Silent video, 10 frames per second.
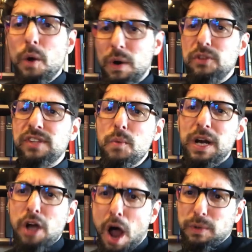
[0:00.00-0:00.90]
when you see
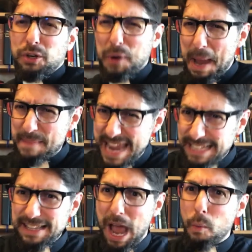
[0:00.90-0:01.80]
what God would cram
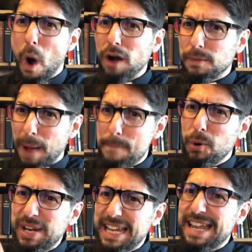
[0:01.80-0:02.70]
into that water by
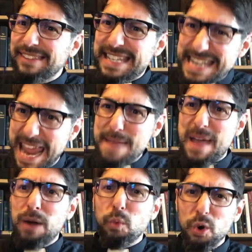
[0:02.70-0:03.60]
putting his name
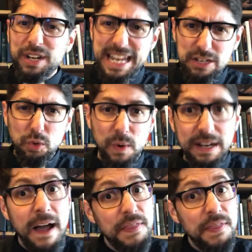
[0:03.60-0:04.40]
and word into it,